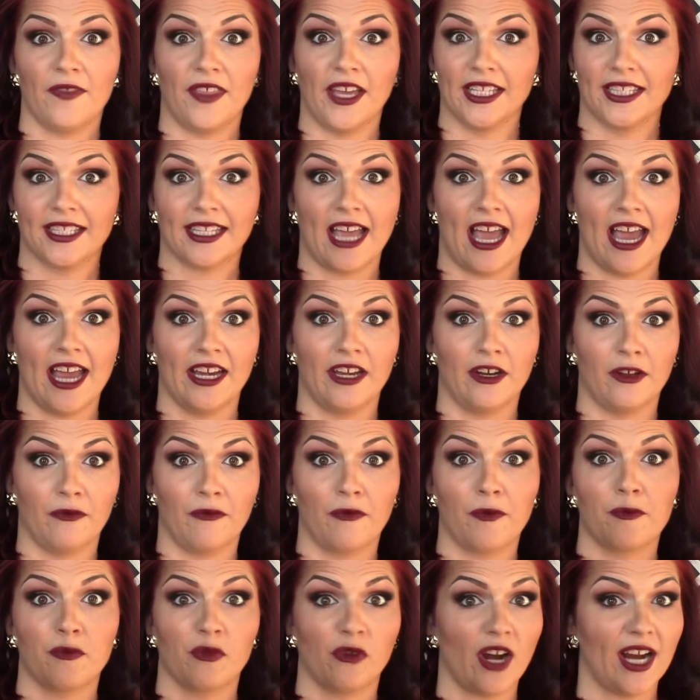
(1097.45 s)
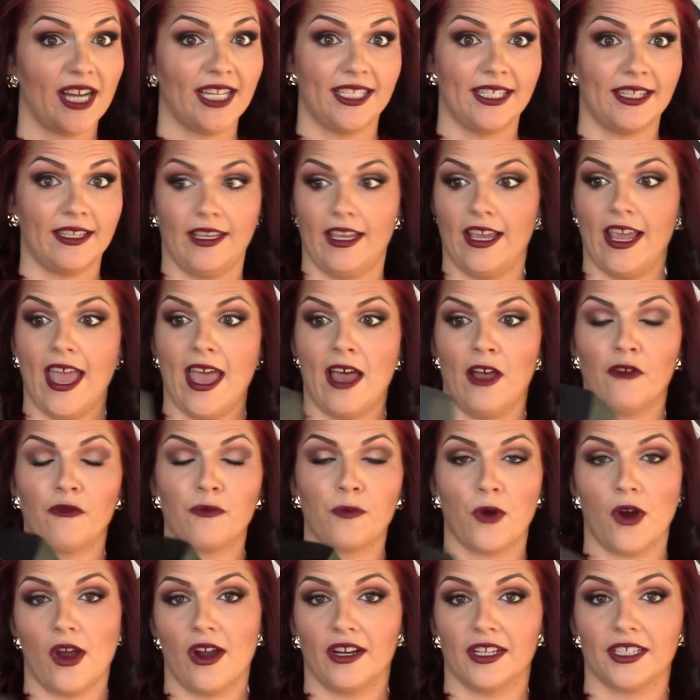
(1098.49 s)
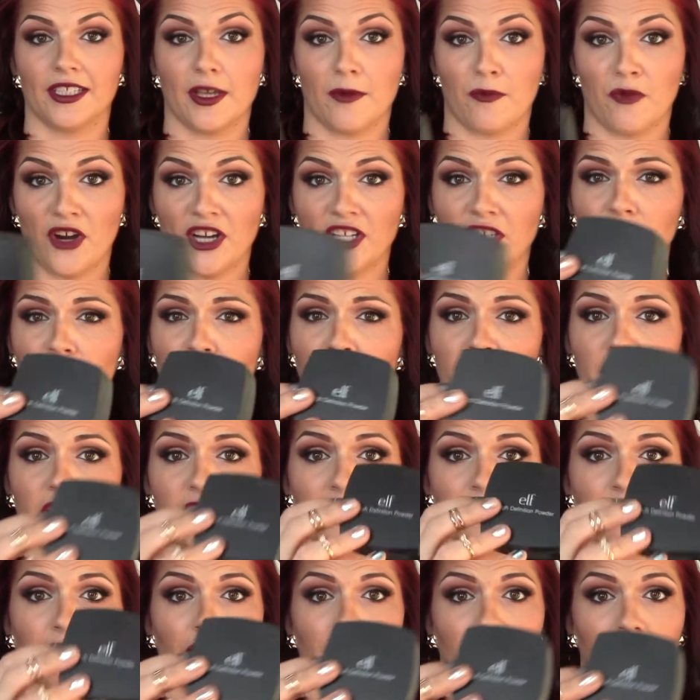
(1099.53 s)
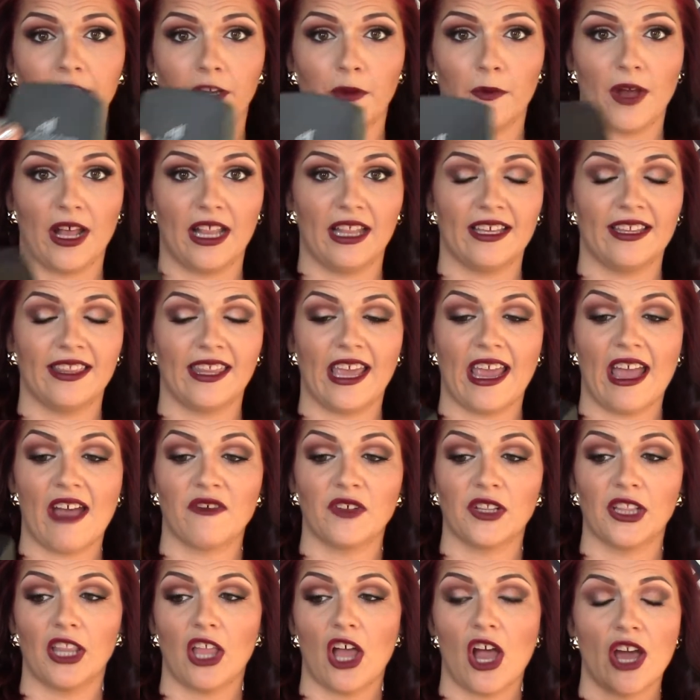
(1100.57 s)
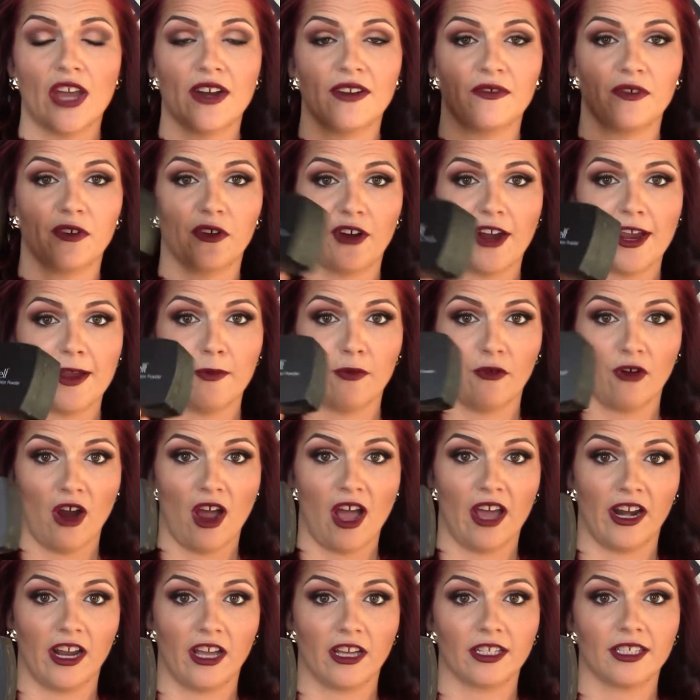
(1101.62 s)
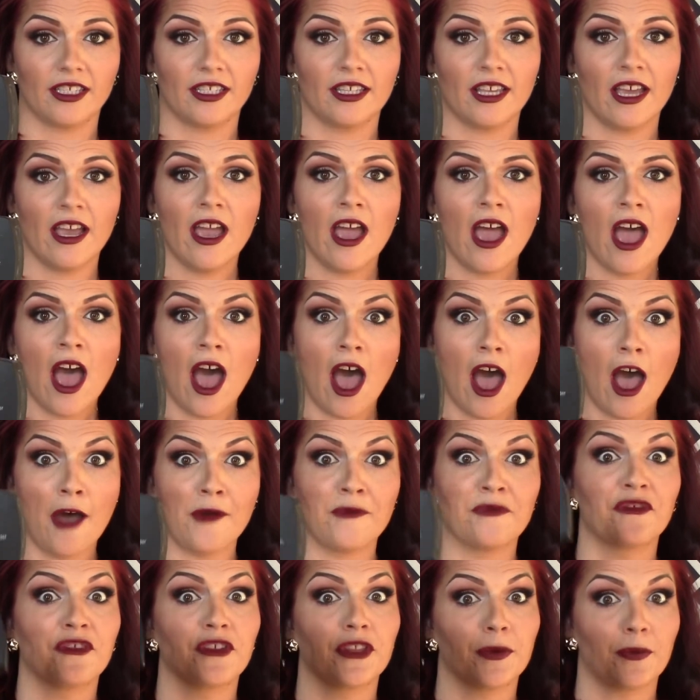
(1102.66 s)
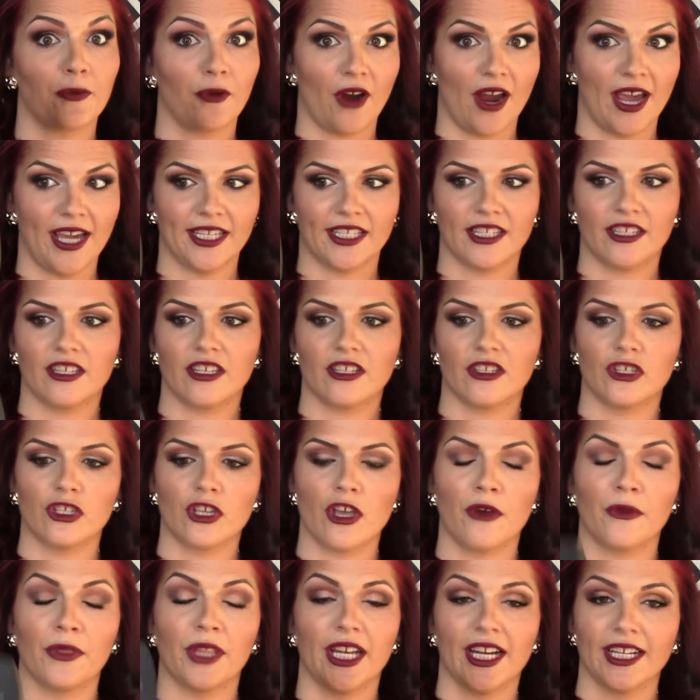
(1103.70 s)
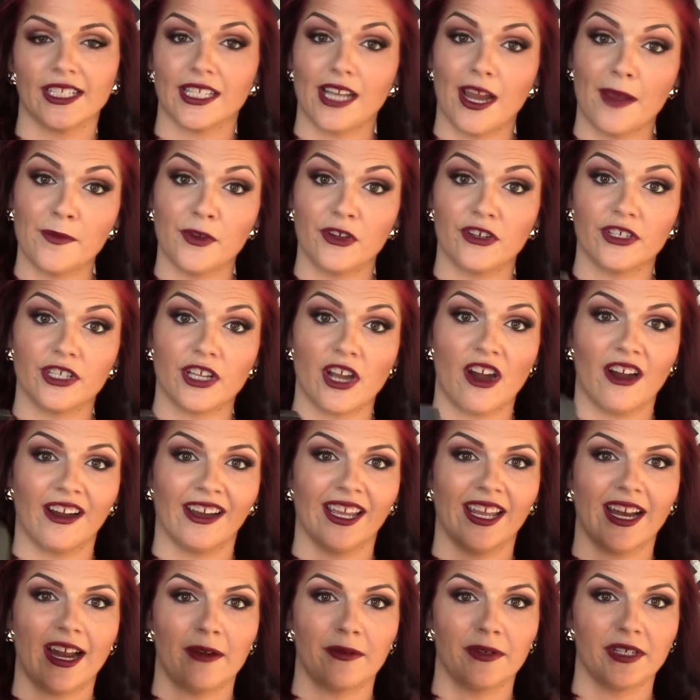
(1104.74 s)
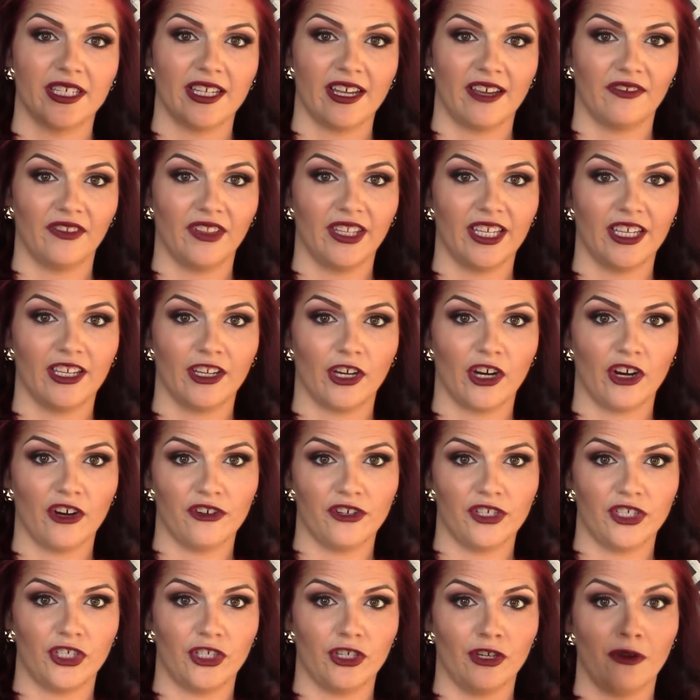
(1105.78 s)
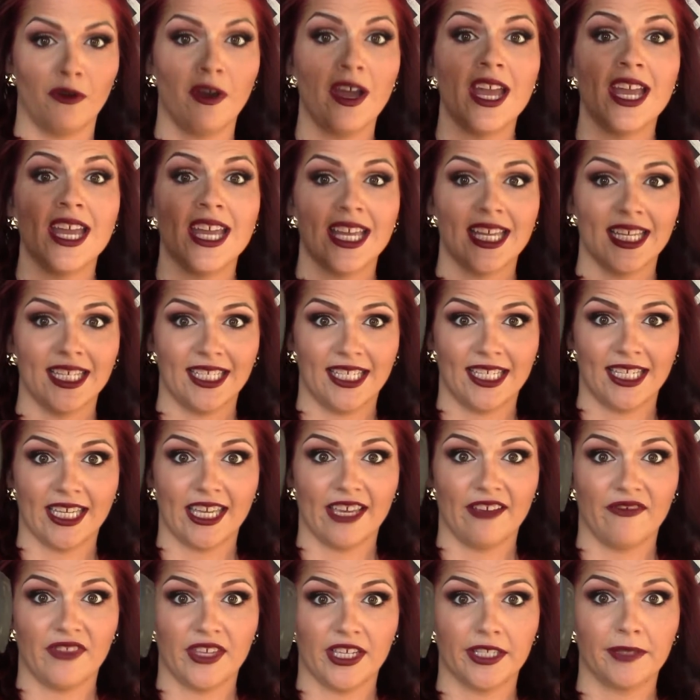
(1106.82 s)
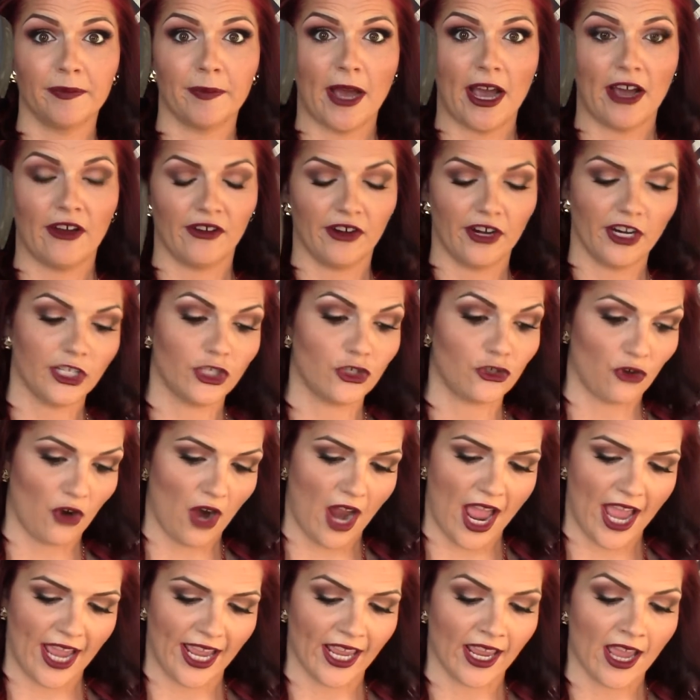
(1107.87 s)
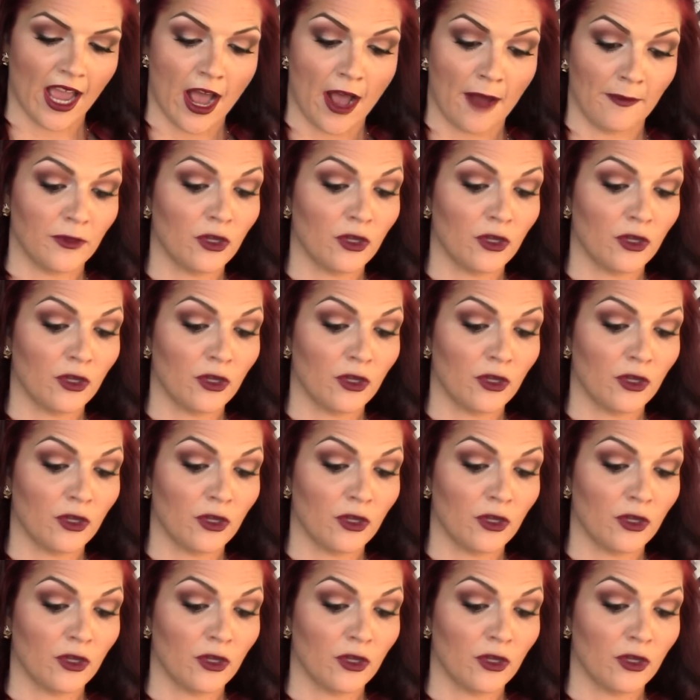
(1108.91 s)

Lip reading: that's kind of pricey. E.L.F. products are priced really, really well, and they have a lot of great products for the price. So the next time you're in Target, I would definitely encourage you to give this powder a try.